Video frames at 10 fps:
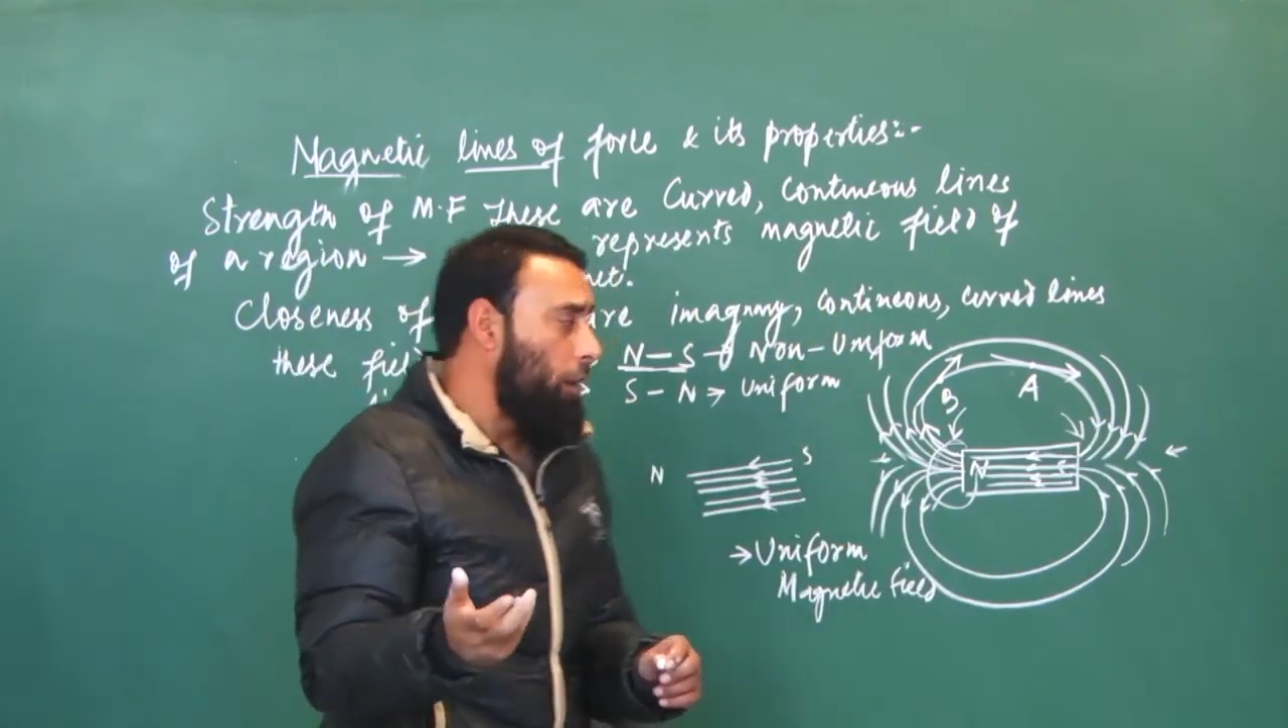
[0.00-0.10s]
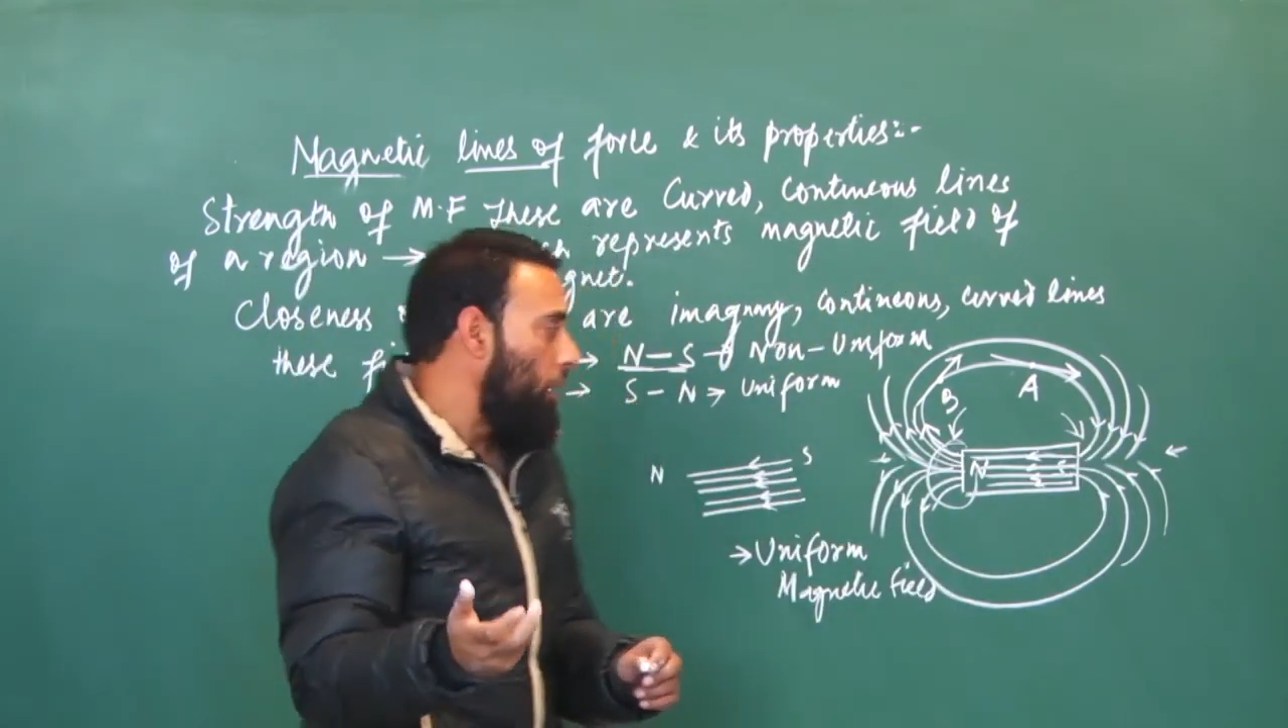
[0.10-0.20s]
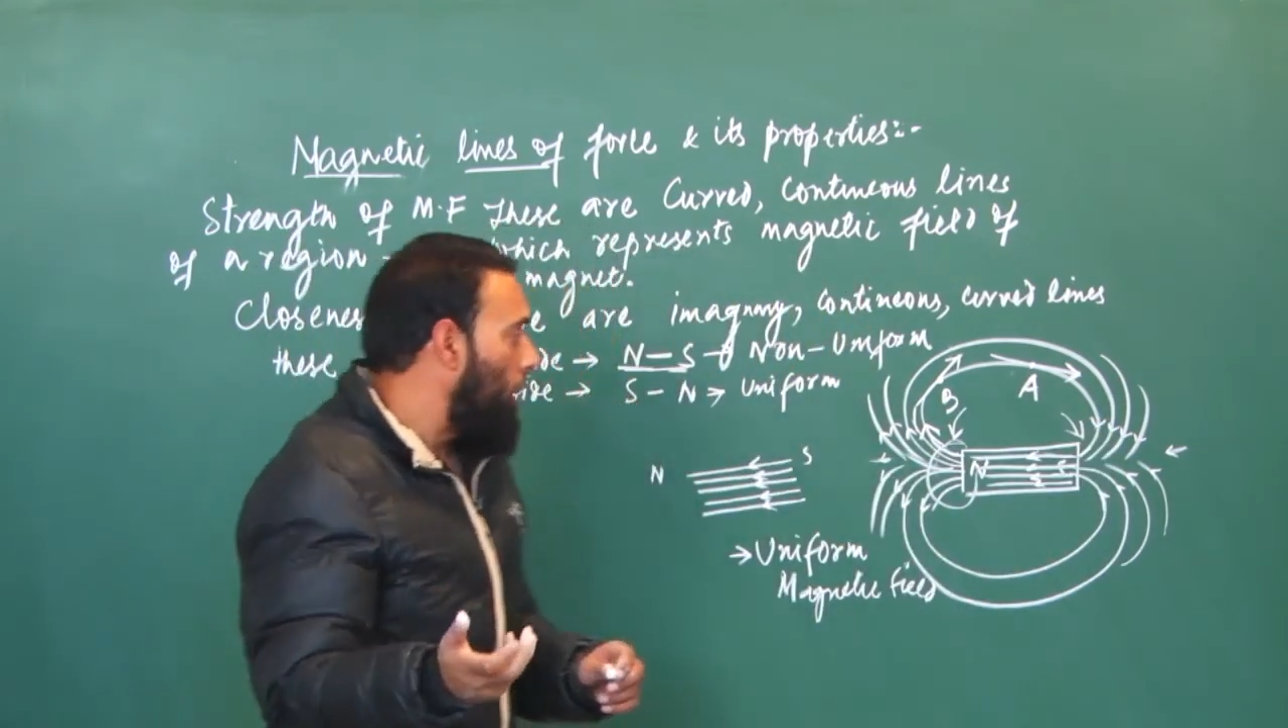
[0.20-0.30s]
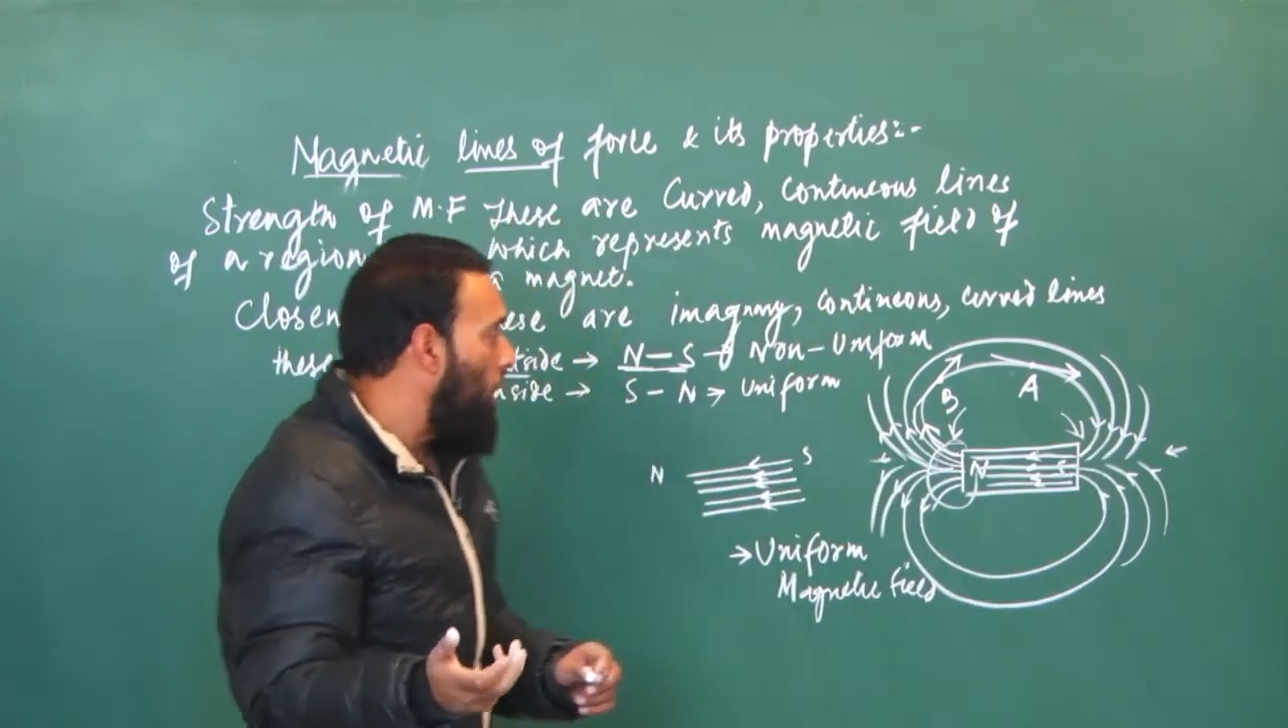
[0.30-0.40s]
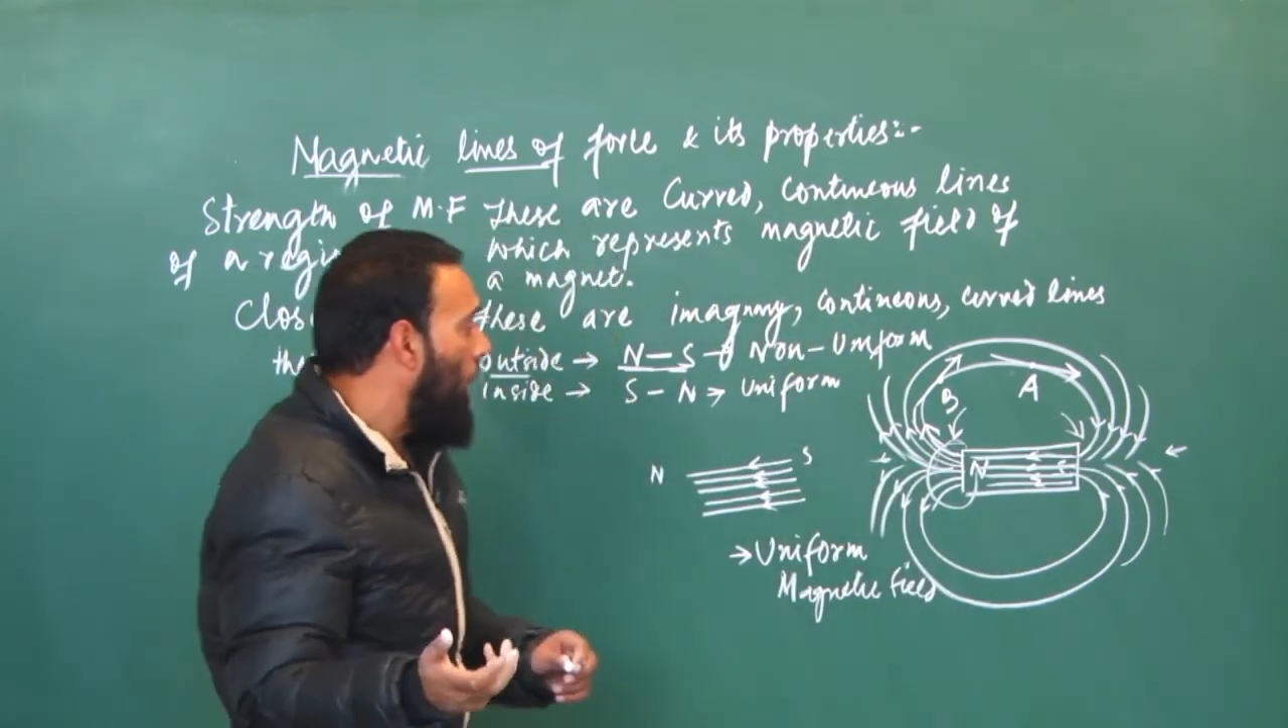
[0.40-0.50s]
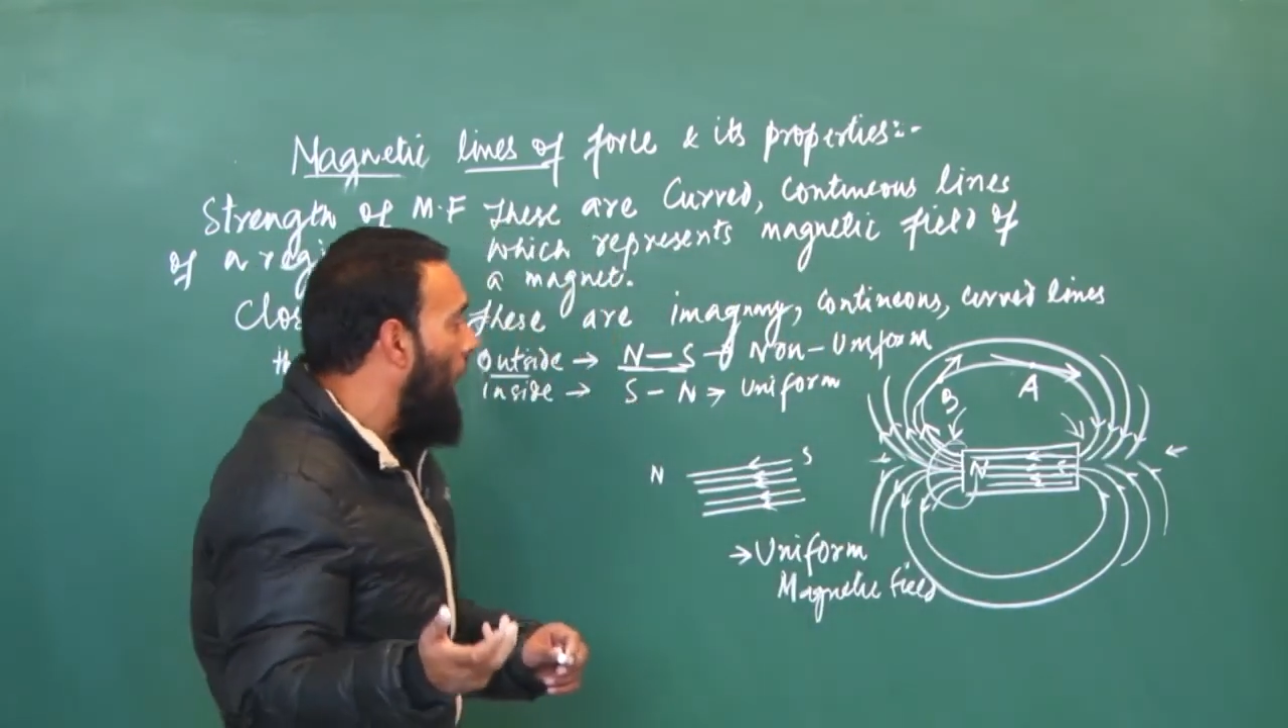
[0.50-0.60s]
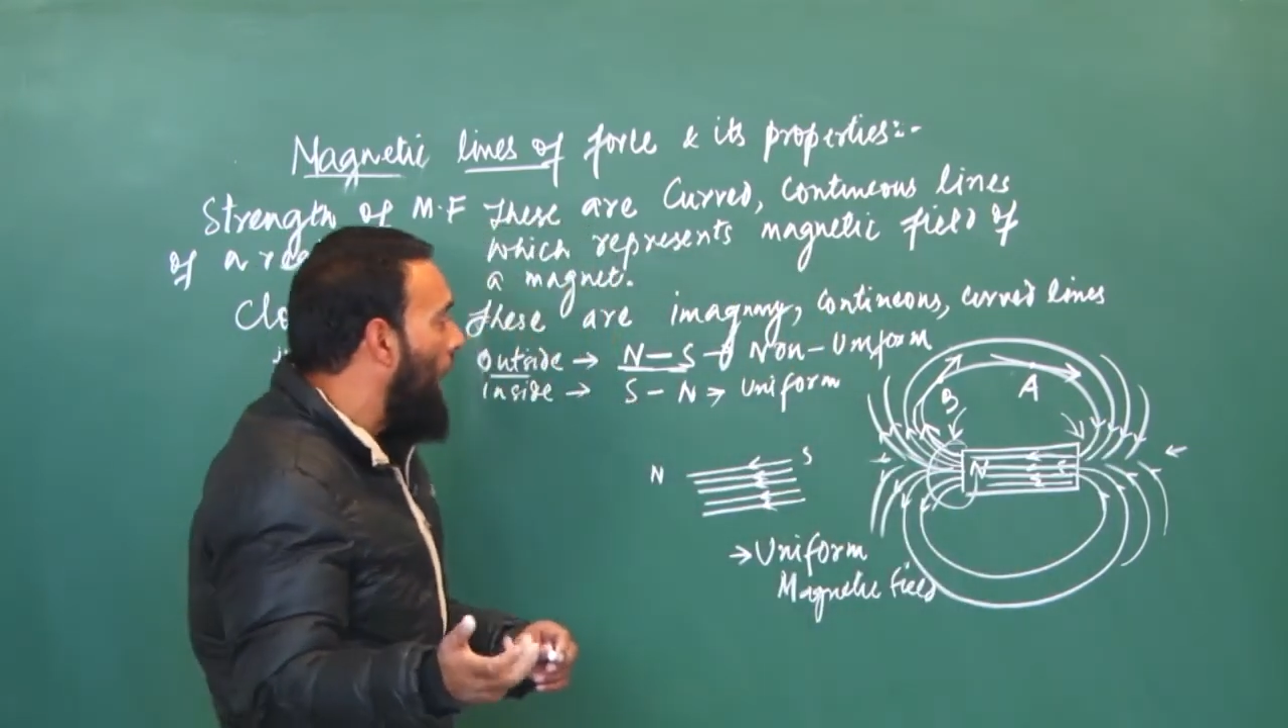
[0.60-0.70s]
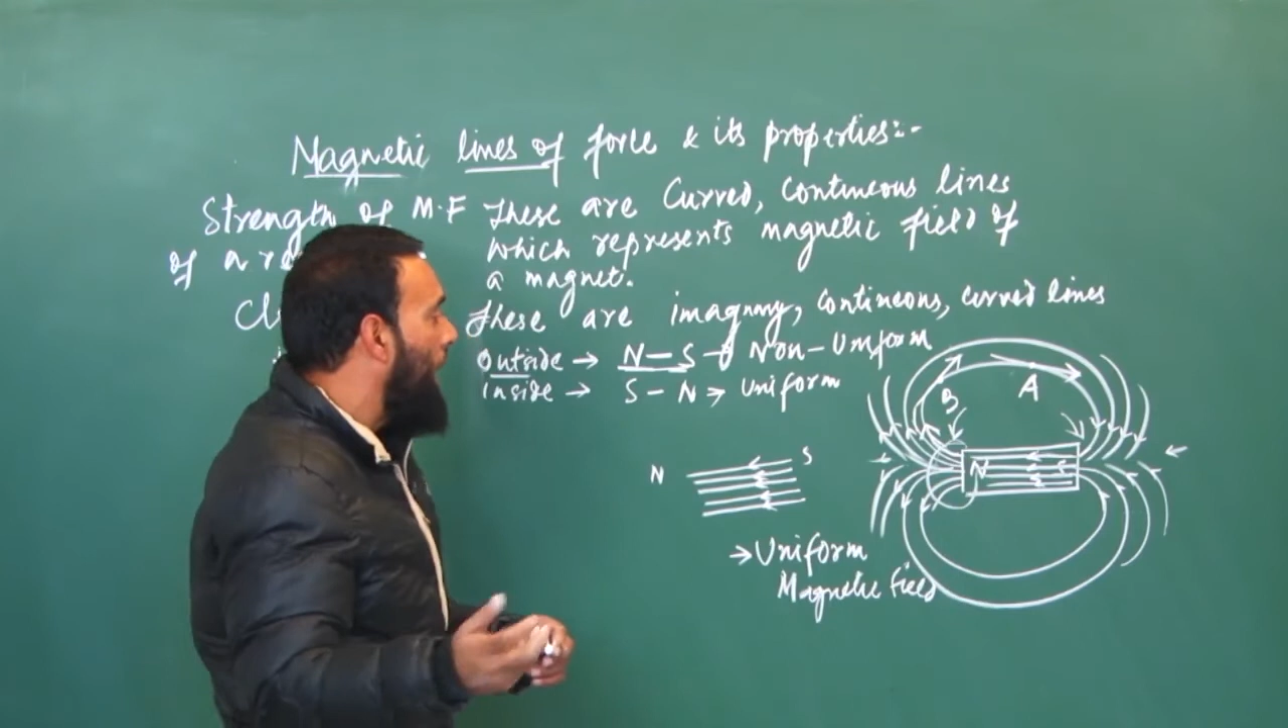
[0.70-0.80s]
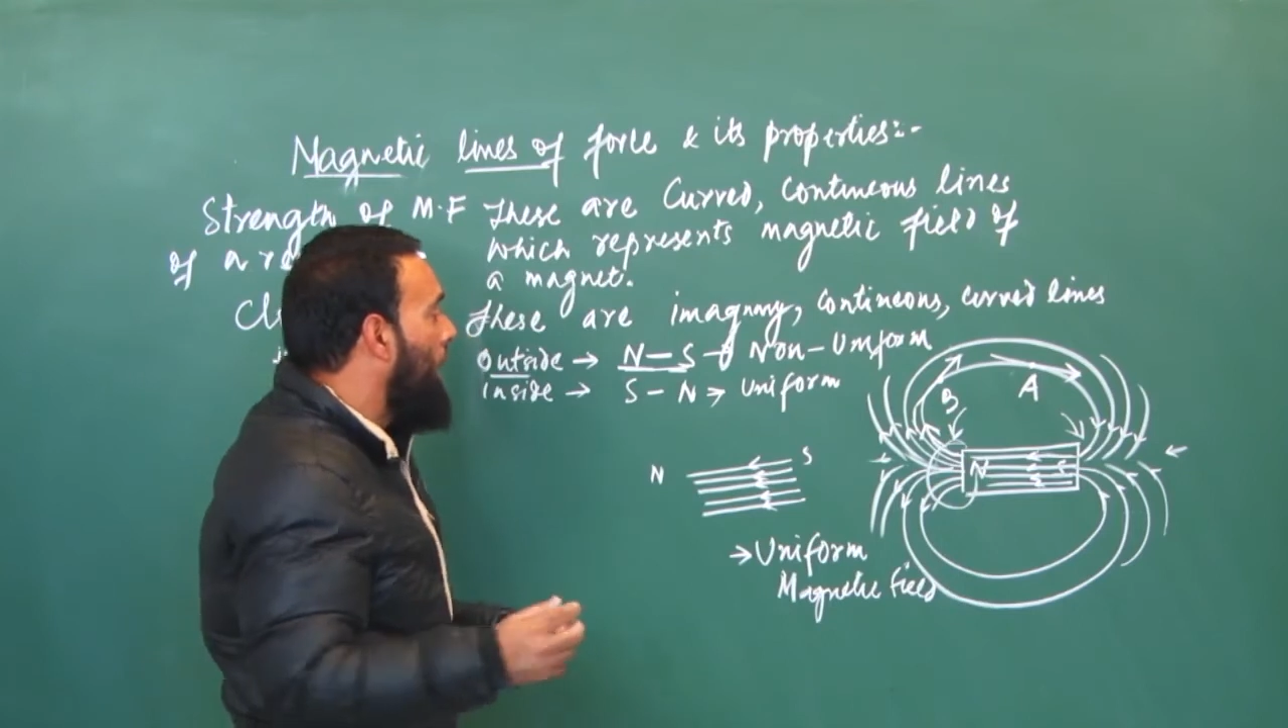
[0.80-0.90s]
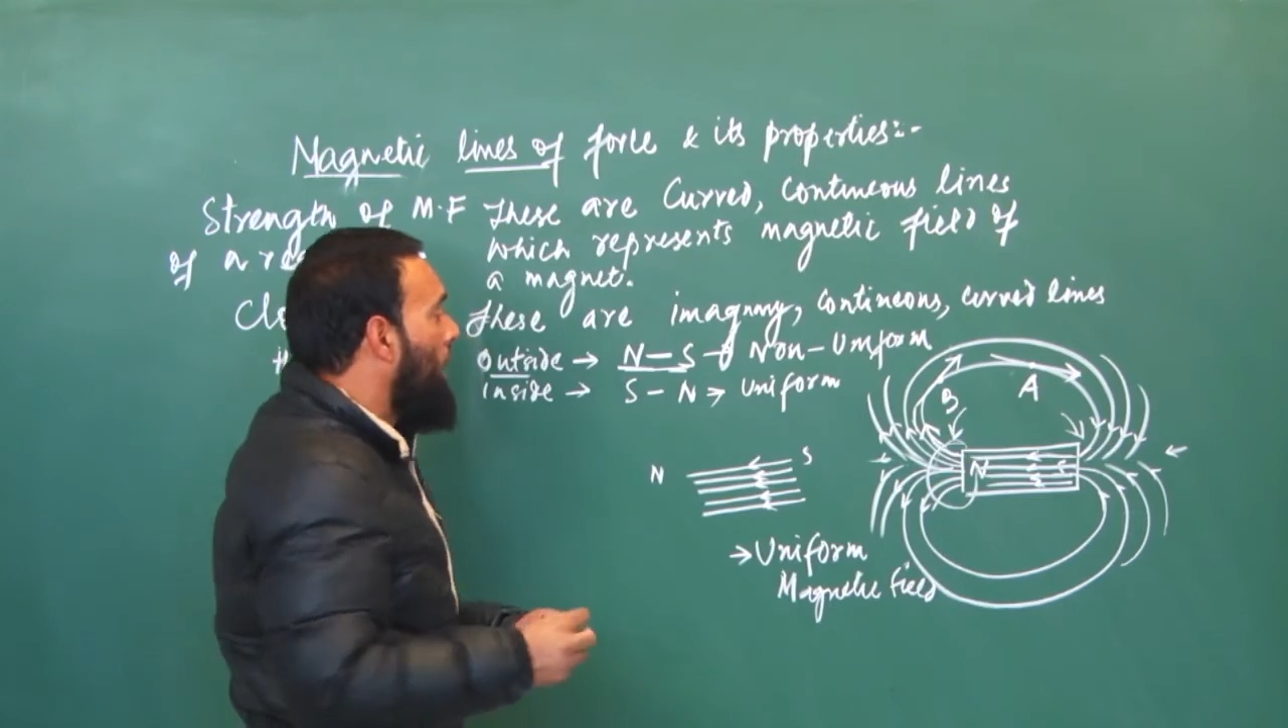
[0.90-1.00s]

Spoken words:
high.